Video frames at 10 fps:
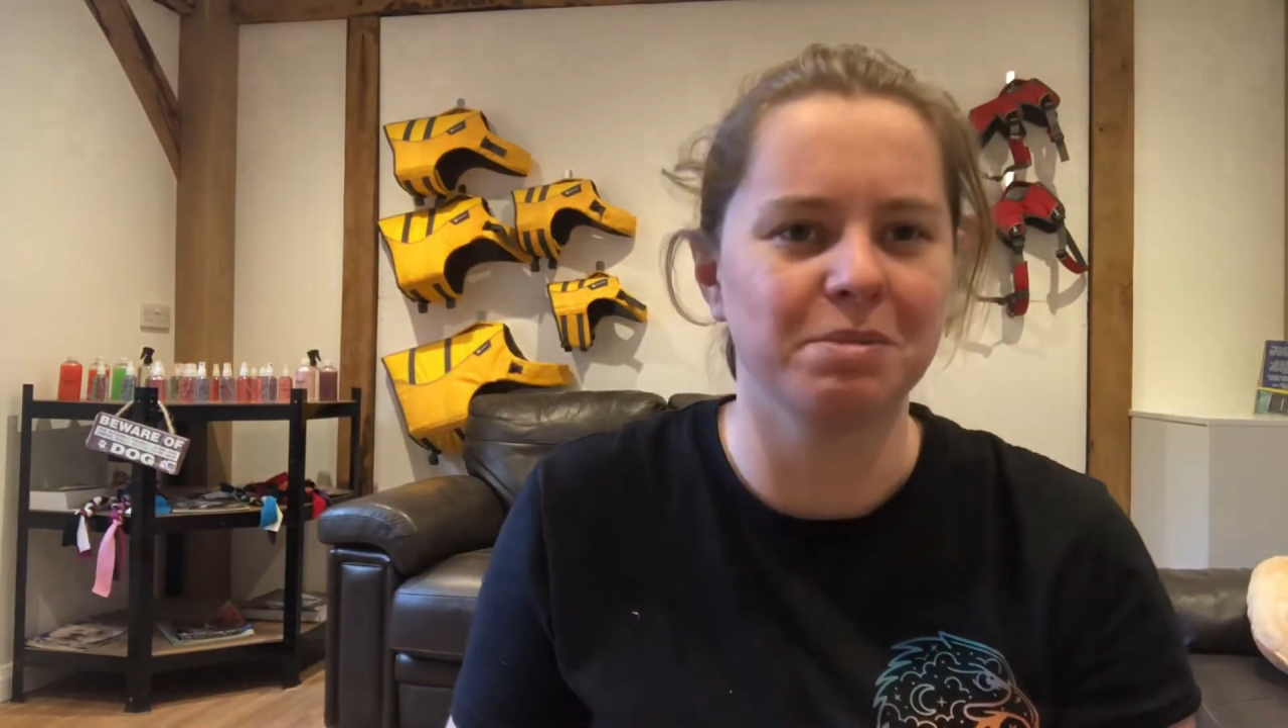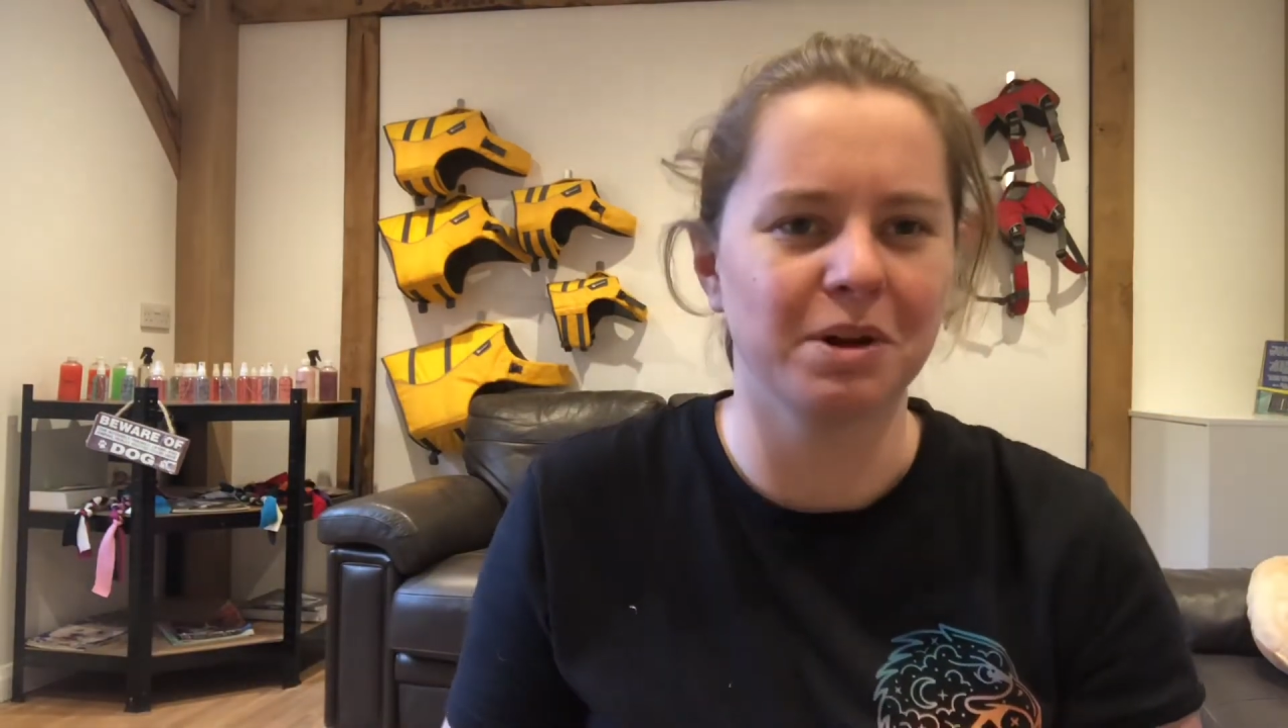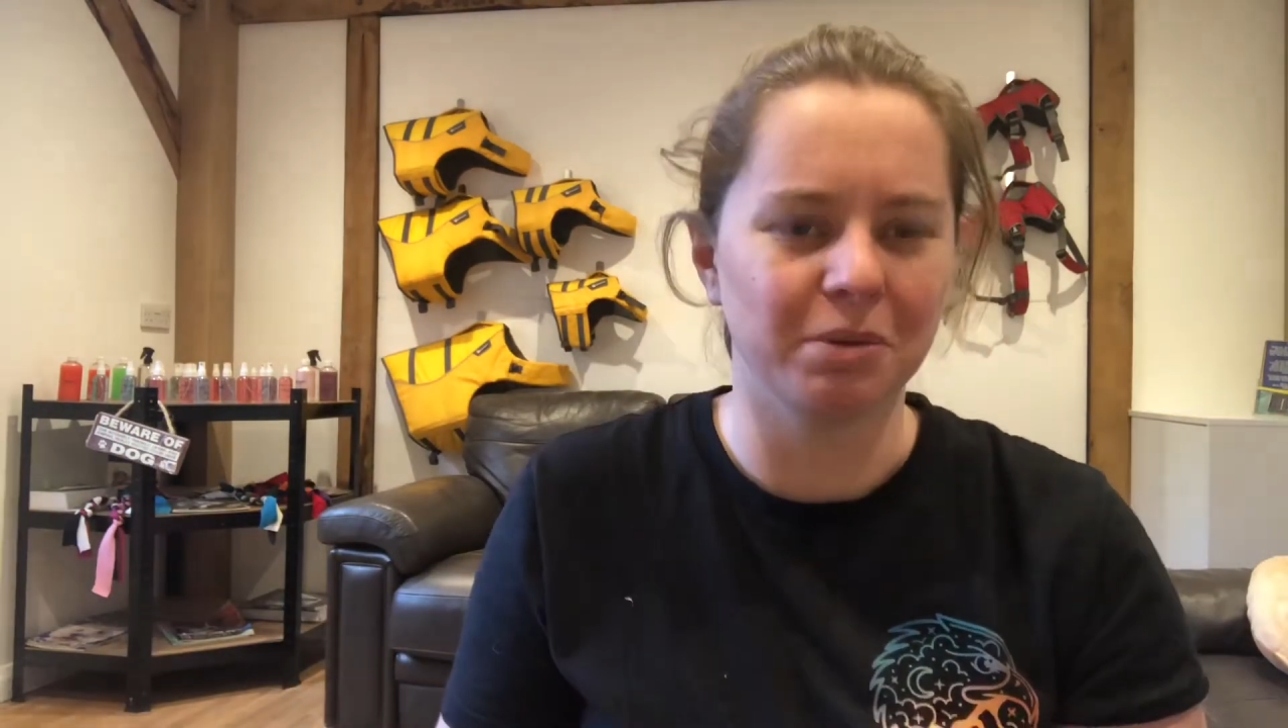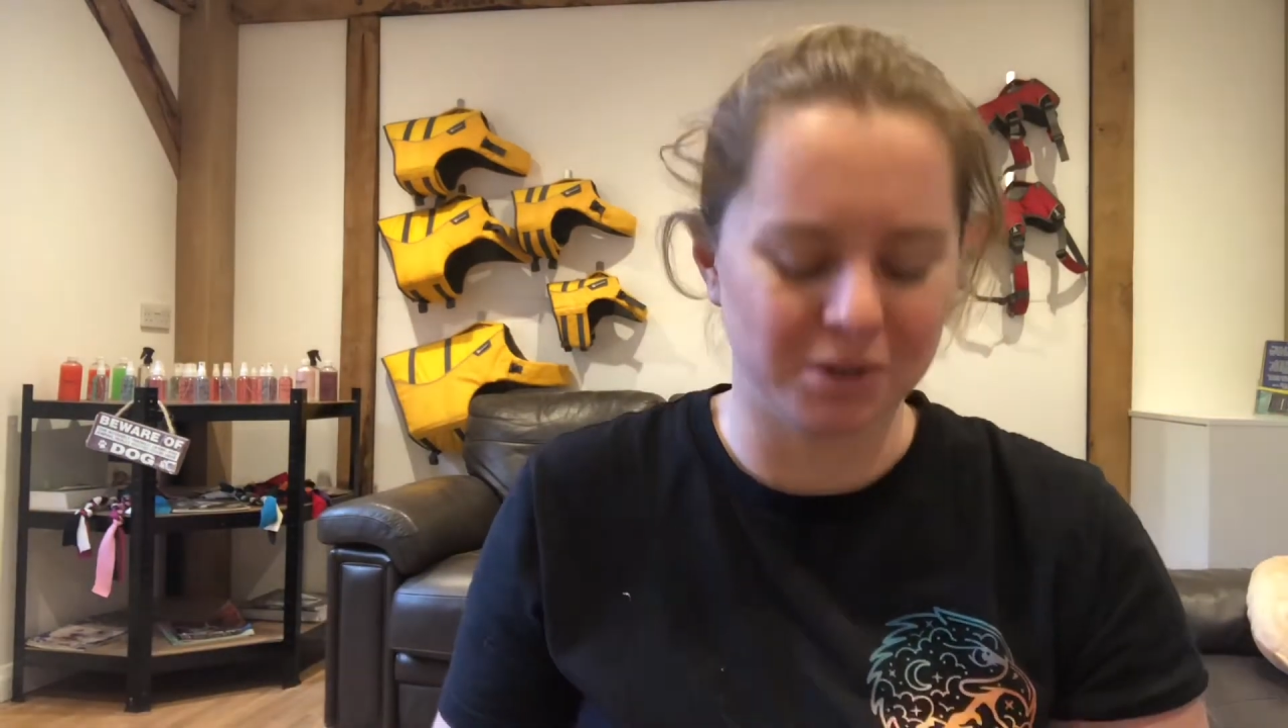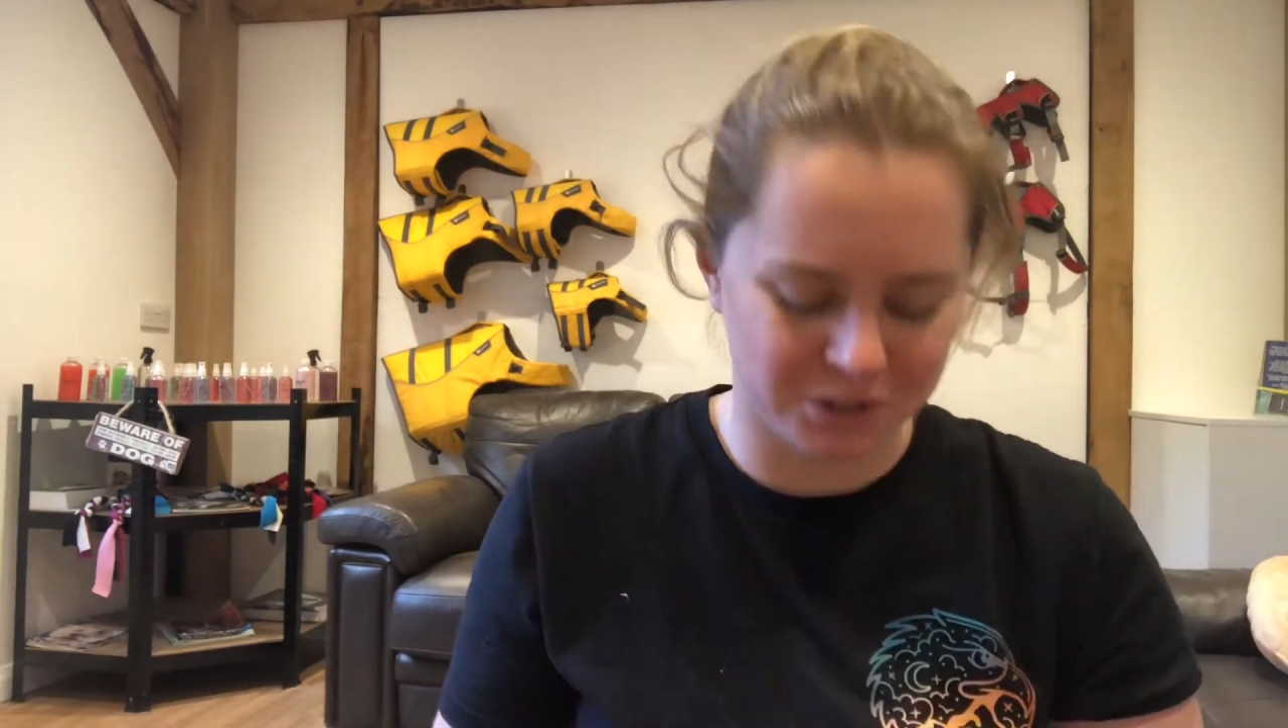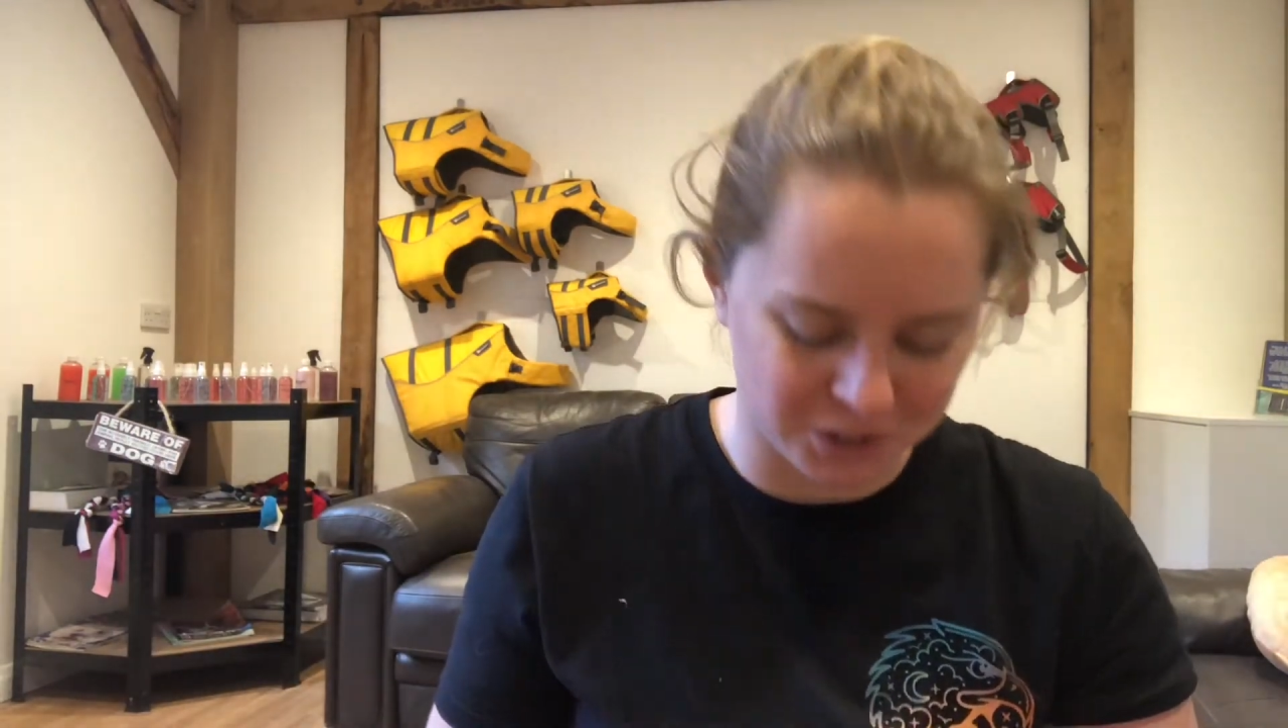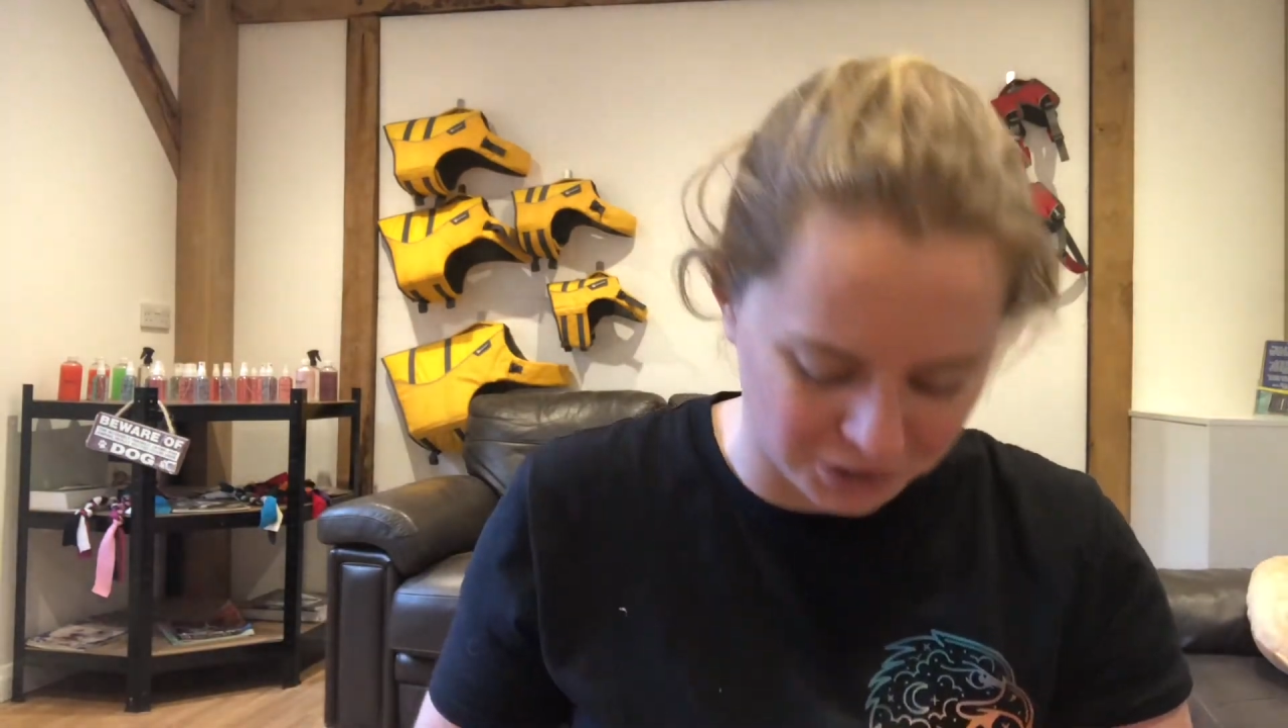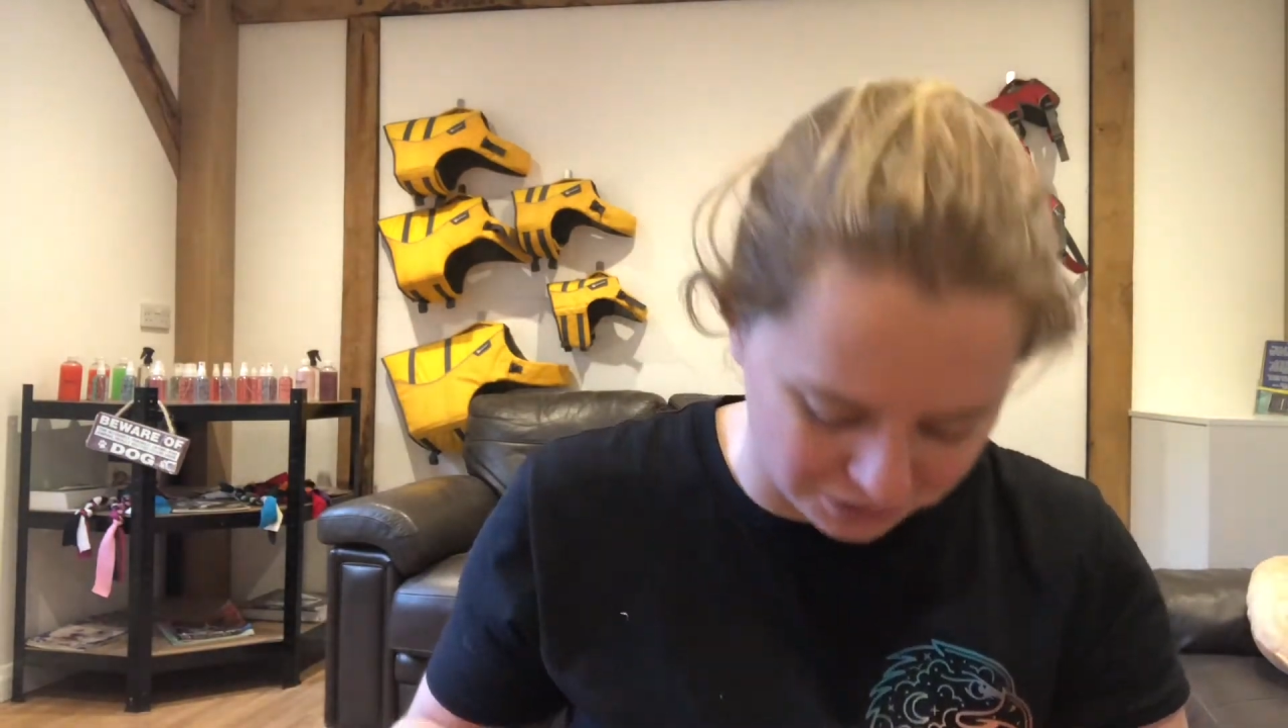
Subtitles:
I won't show you,